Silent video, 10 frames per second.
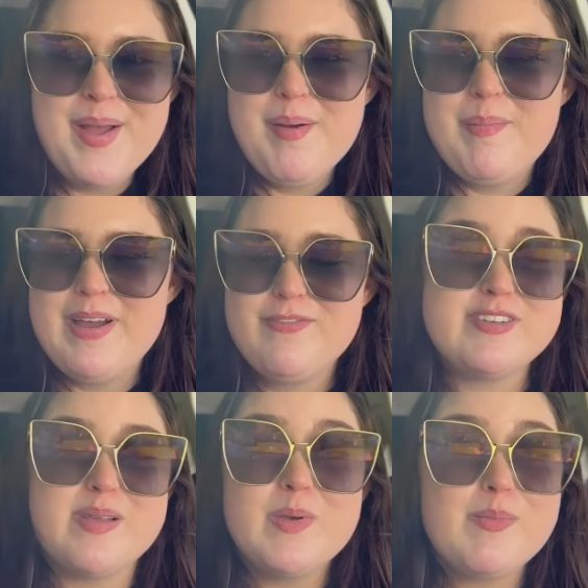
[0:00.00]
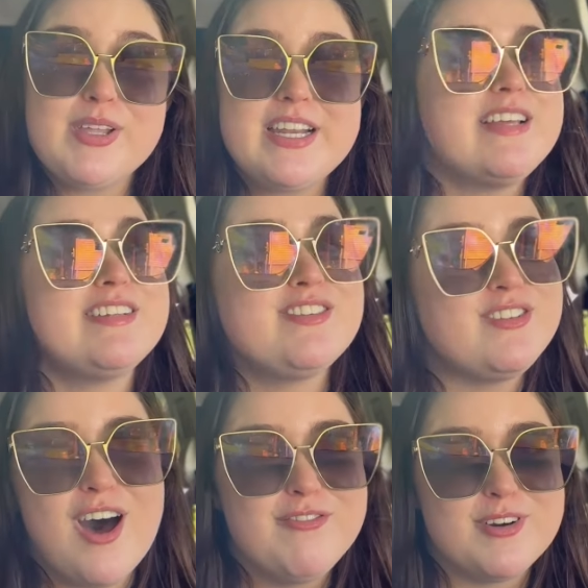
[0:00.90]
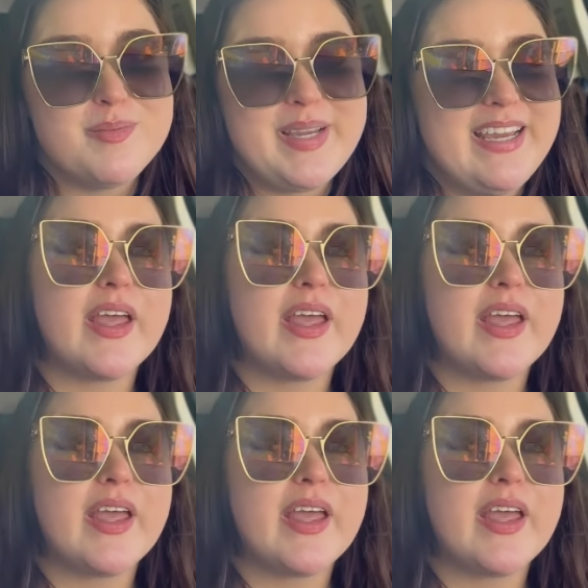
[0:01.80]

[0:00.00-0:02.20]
but for some people it is. It's not for me.